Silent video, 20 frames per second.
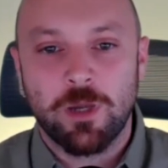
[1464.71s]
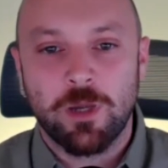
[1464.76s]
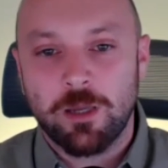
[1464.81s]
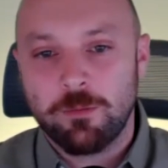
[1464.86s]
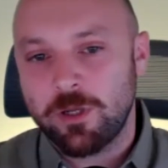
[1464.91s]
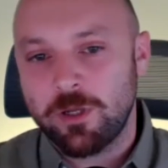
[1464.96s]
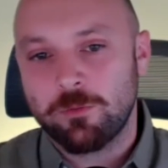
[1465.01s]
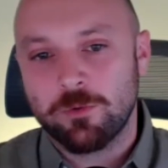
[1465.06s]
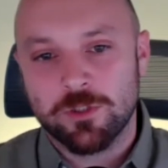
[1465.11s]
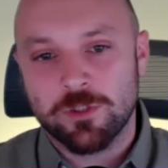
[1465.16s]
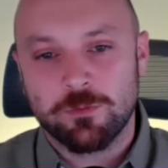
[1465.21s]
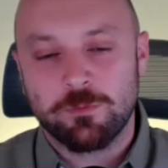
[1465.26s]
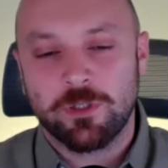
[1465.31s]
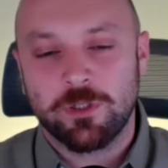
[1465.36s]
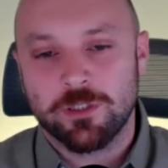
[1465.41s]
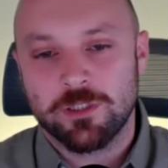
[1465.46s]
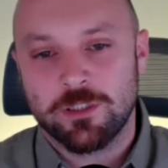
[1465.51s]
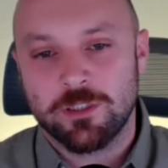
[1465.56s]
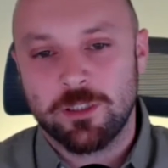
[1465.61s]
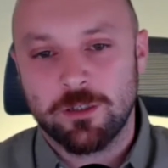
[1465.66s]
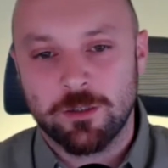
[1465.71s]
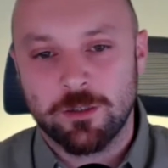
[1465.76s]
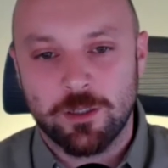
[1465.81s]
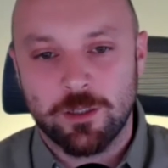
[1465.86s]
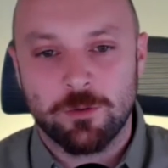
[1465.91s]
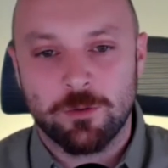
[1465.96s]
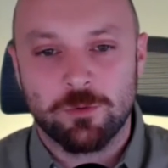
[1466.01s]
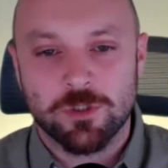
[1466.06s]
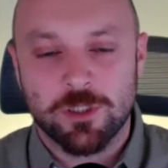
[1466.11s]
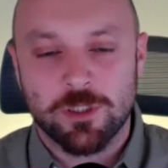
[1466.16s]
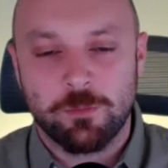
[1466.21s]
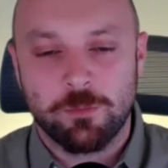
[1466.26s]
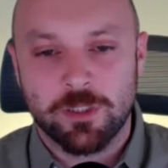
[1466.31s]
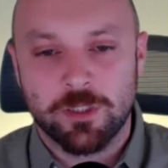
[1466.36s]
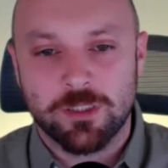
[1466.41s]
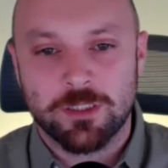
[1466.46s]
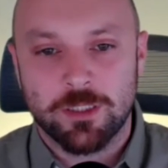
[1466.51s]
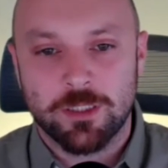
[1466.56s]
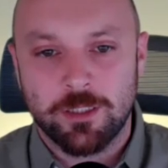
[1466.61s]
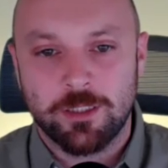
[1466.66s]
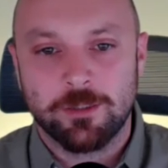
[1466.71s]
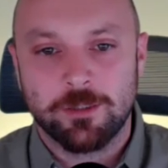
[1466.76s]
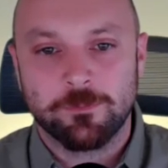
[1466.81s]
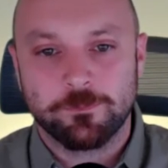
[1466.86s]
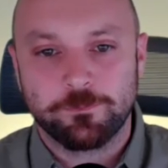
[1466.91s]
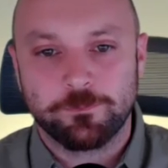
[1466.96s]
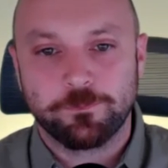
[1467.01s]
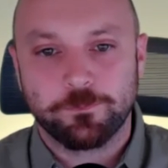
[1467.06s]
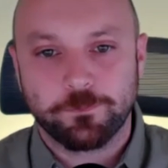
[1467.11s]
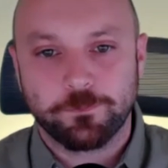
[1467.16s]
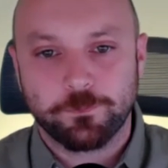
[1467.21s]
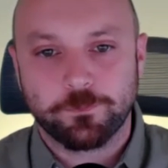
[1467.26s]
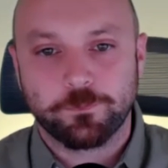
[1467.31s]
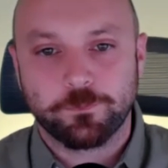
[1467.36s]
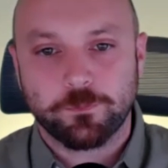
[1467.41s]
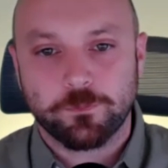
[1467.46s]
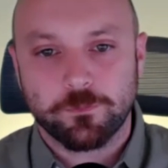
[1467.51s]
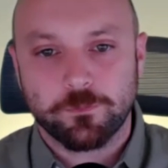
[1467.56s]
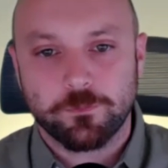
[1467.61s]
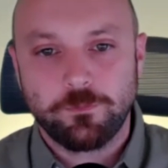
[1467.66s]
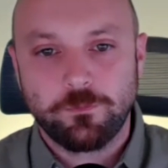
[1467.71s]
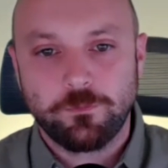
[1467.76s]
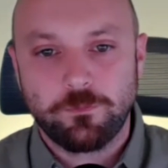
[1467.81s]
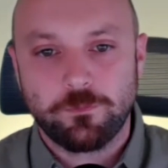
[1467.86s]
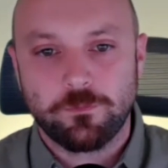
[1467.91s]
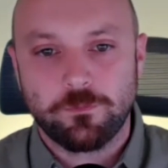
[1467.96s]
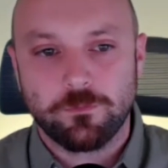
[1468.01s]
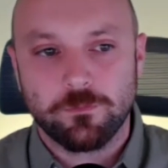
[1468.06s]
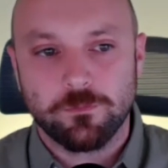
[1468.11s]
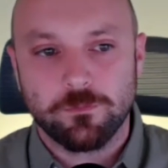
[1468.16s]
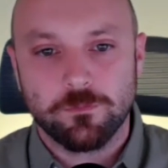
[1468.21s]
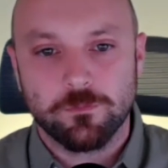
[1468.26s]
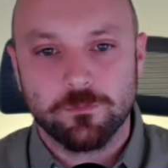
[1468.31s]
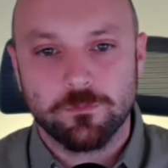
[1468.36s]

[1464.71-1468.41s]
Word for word: Maybe it was because the it was the big city. Let me let